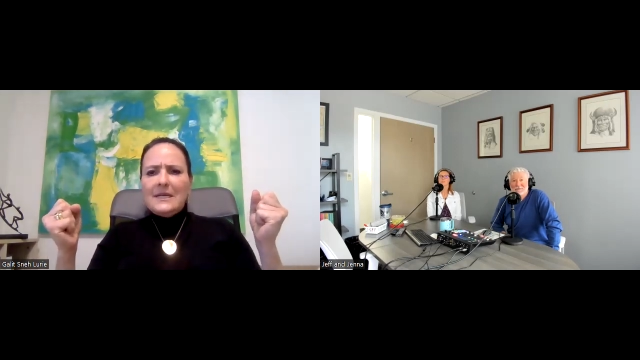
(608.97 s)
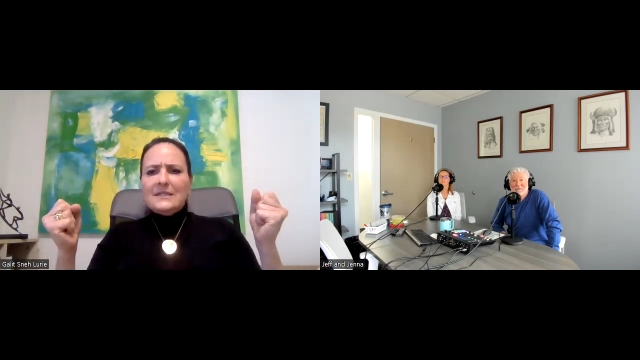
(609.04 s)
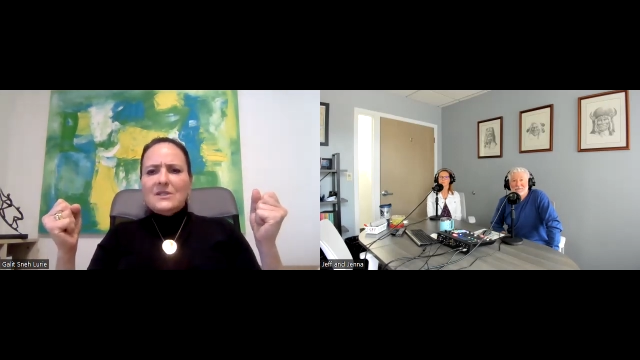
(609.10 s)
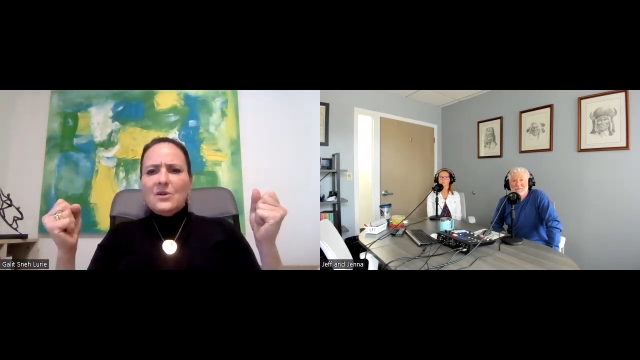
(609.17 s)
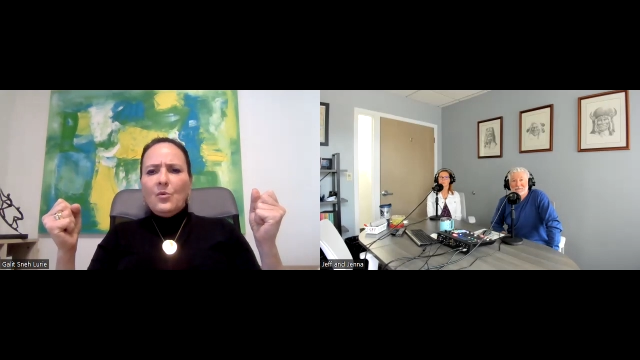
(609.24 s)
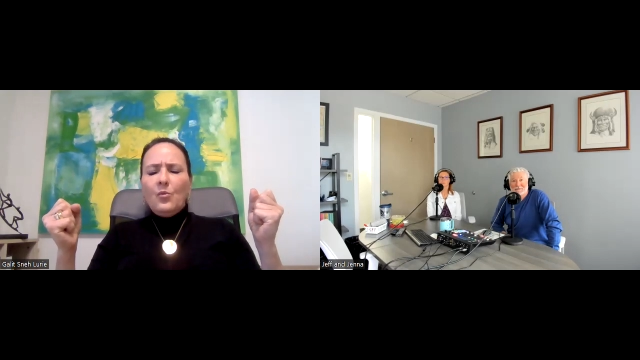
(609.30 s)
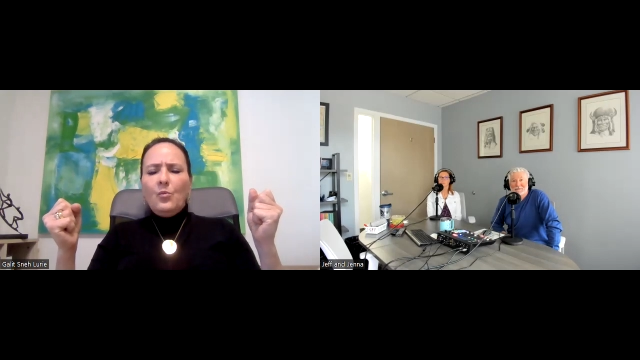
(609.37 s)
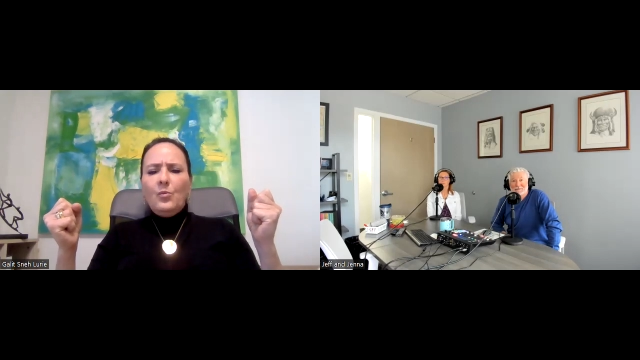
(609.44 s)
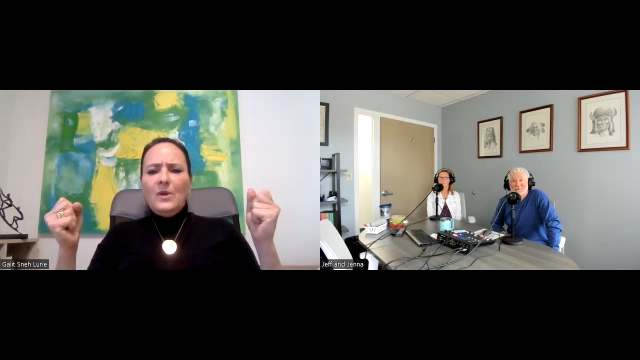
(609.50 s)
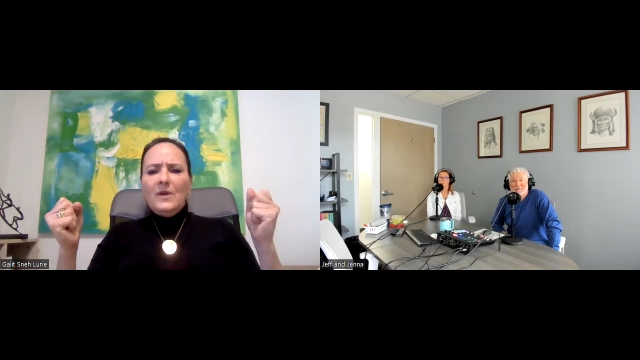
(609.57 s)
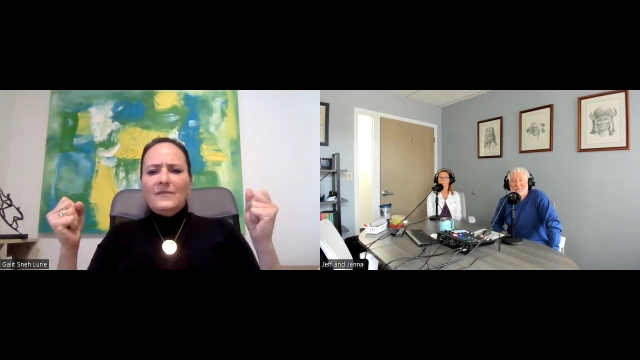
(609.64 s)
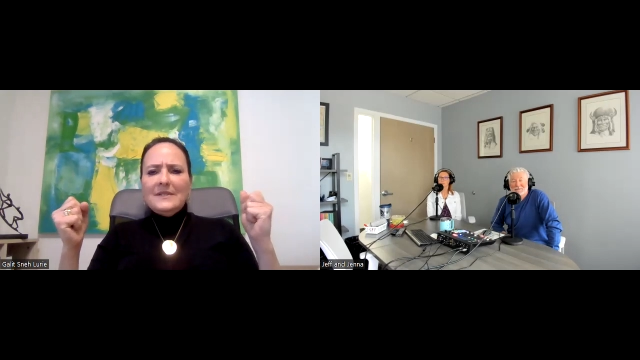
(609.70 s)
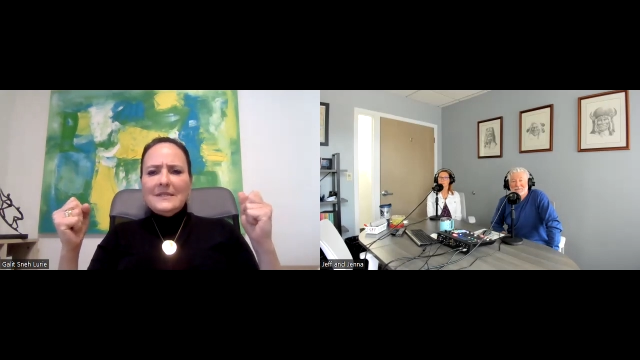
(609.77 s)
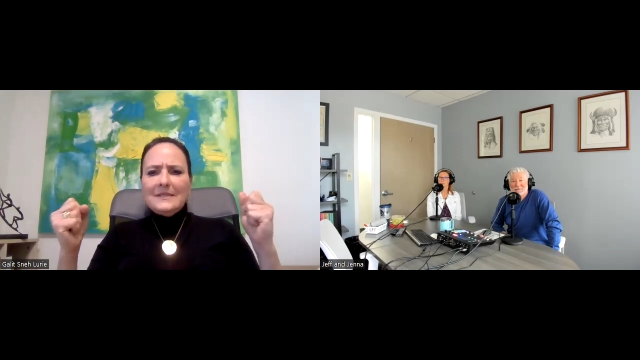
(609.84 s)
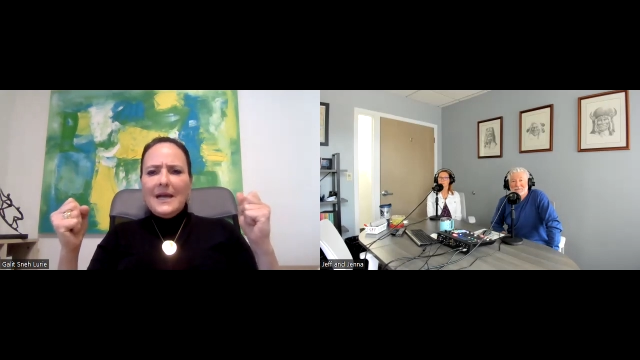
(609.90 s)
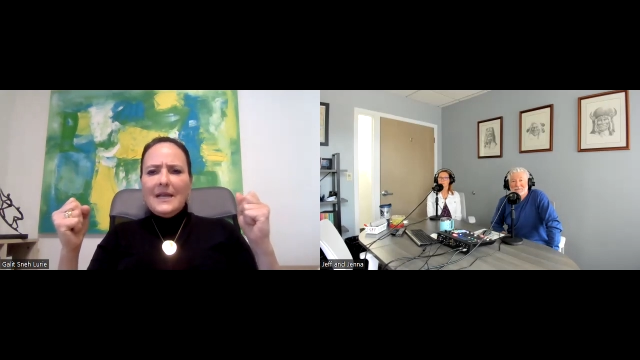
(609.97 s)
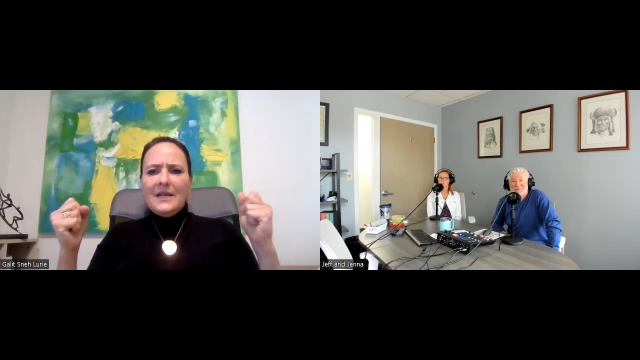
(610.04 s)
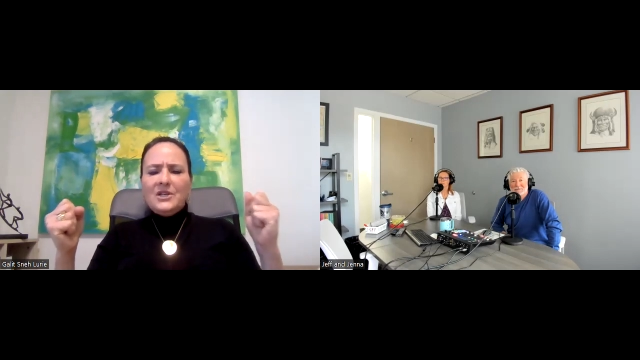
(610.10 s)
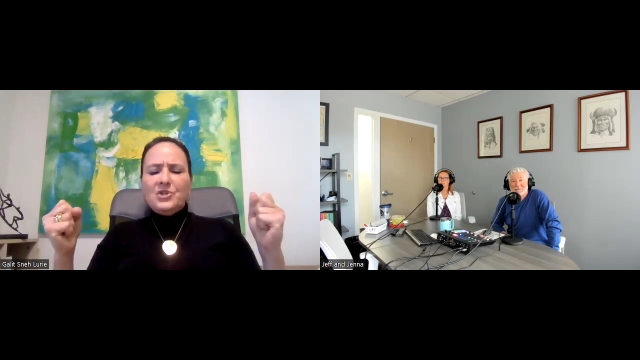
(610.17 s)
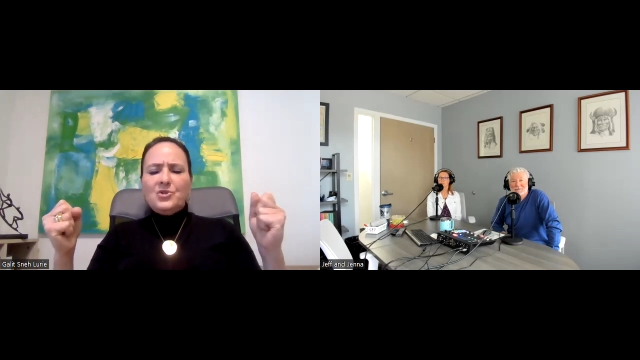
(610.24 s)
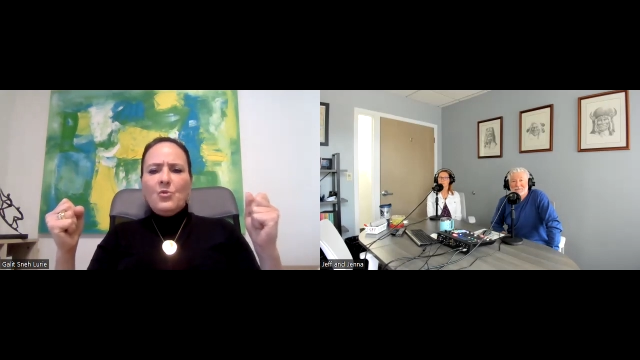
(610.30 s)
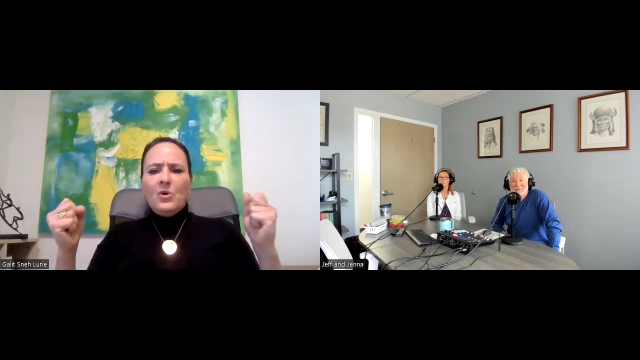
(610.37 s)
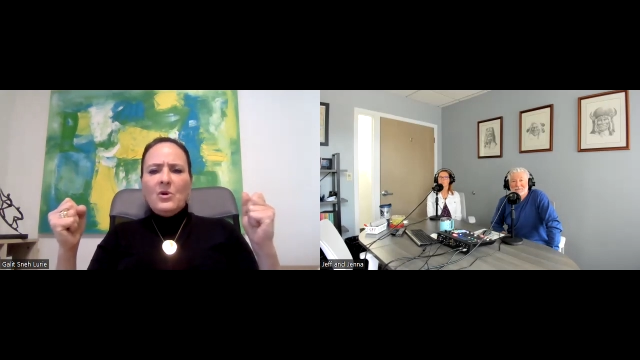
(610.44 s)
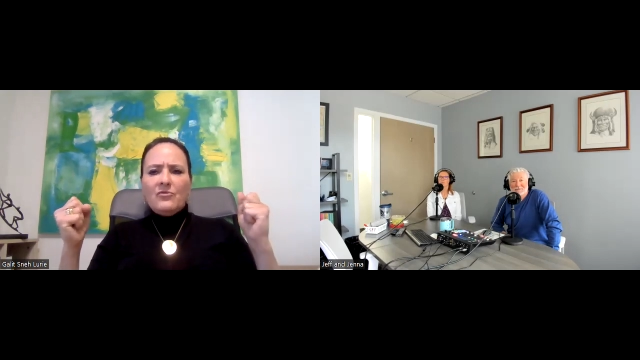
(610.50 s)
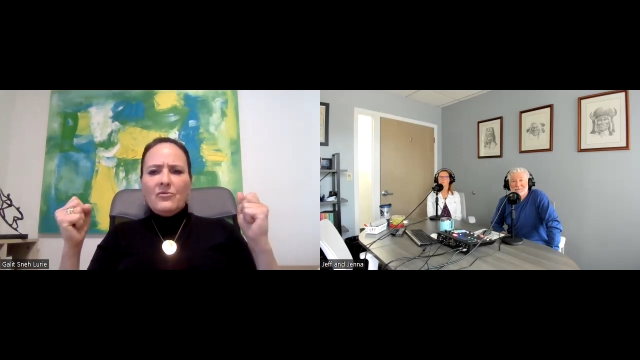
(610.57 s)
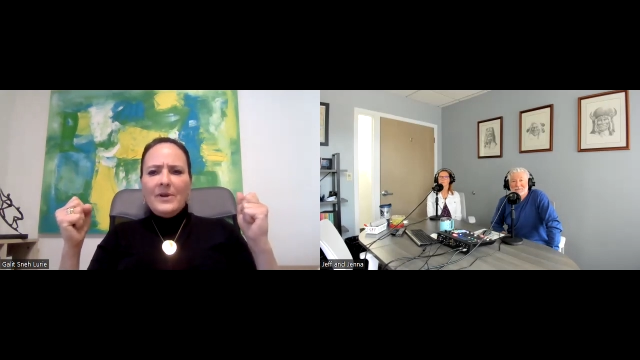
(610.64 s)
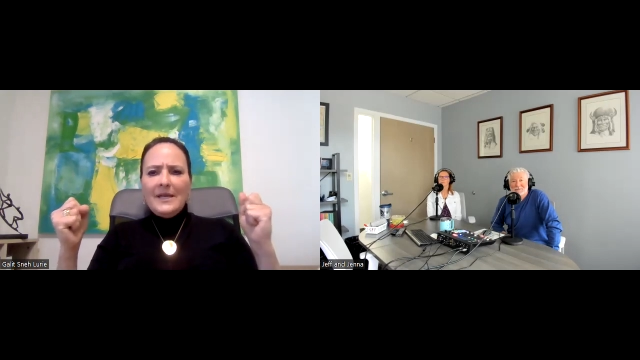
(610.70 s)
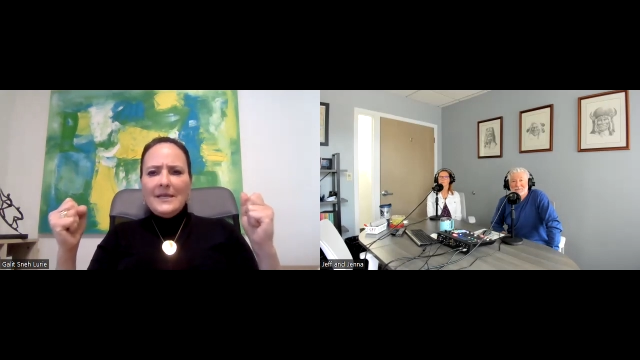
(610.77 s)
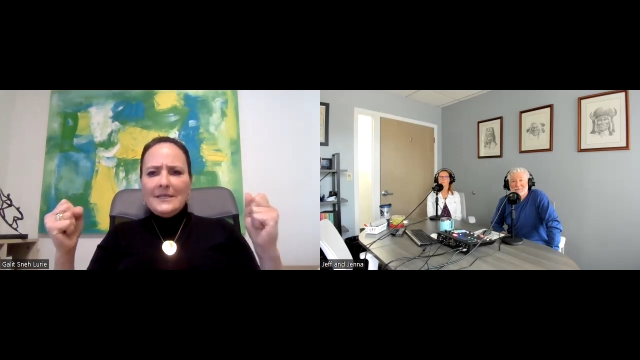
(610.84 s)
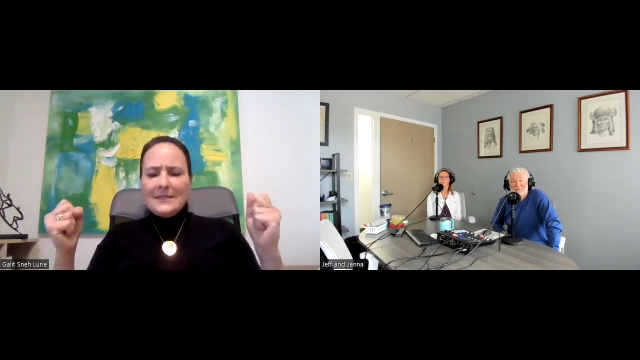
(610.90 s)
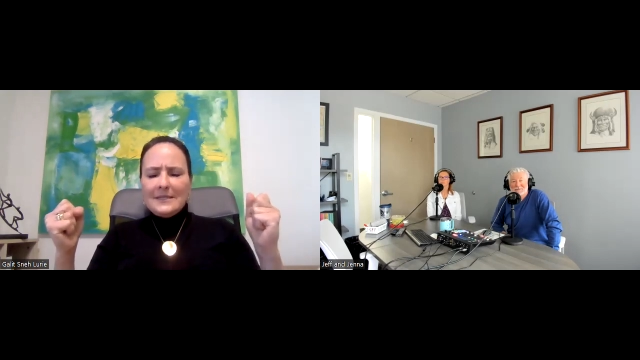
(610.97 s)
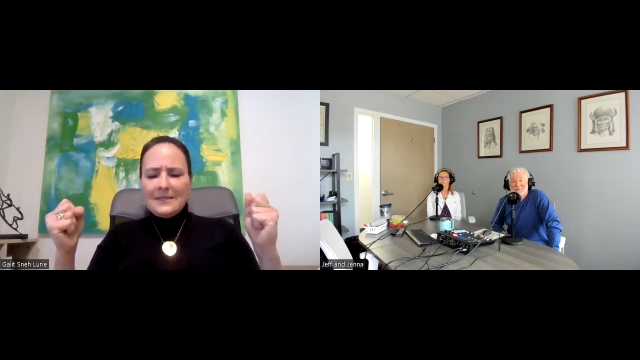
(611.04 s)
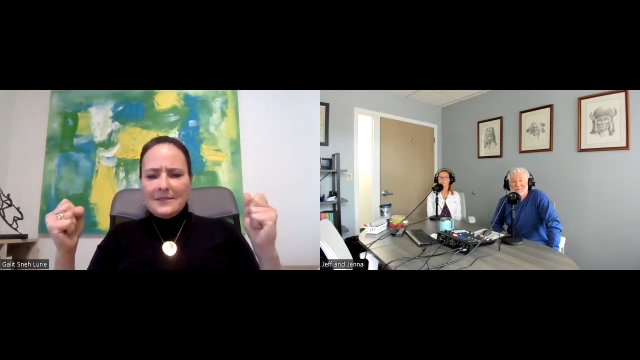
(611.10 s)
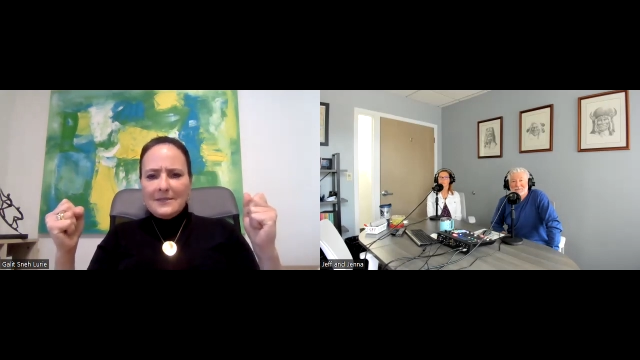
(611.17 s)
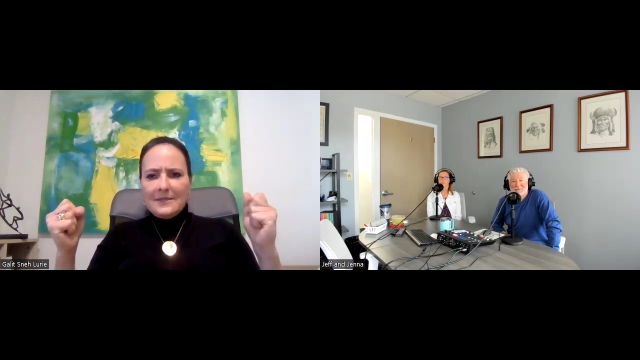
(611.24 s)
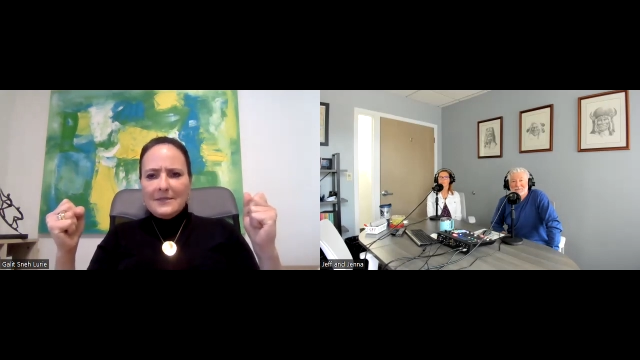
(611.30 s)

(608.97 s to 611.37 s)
So we've decided to erase